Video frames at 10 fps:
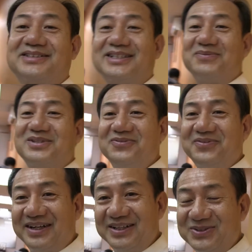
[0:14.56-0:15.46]
Something
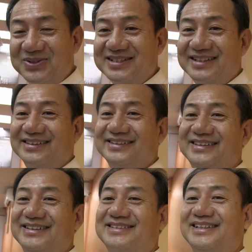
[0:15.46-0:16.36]
very interesting
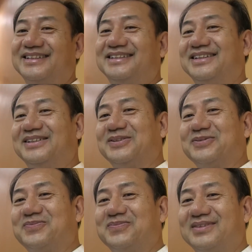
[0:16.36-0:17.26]
is that
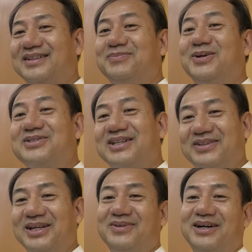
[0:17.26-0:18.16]
most
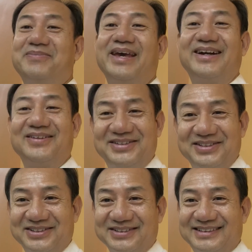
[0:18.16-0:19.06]
of them are piano
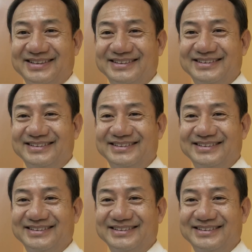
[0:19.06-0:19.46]
teachers.